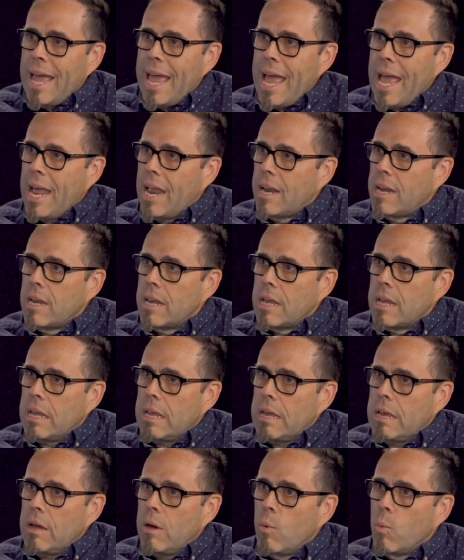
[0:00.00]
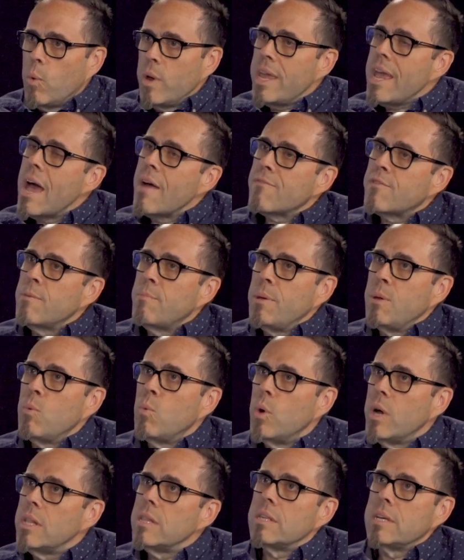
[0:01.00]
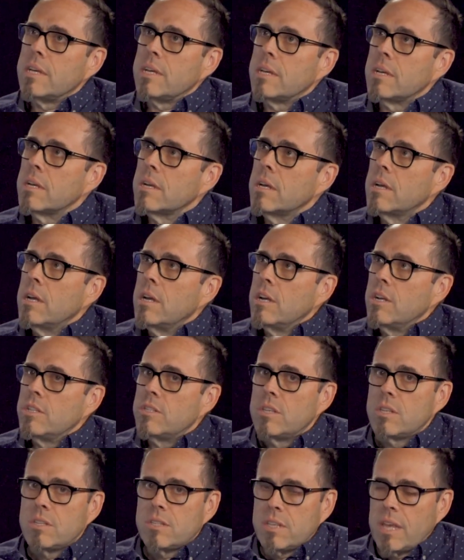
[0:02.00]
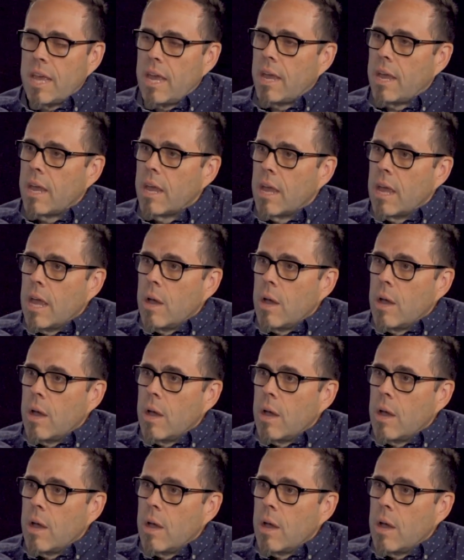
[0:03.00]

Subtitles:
And we have to be willing to say,